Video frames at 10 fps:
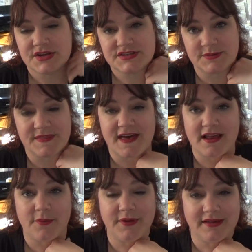So with that,
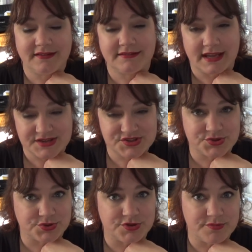I will get an
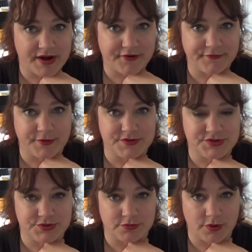external microphone
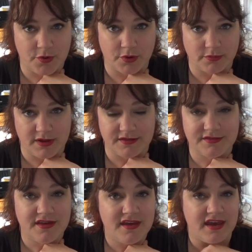to record
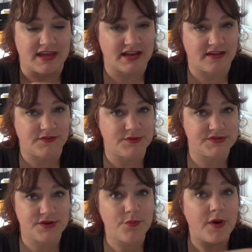with. And I've
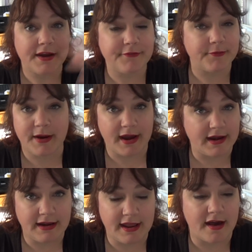used a wide
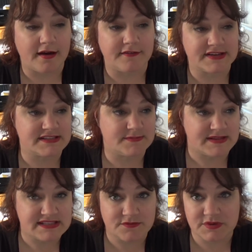variety of
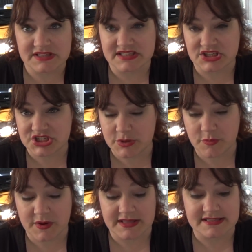expensive ones and
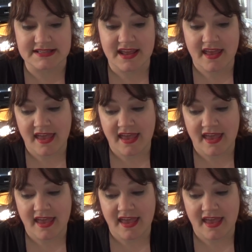cheap ones.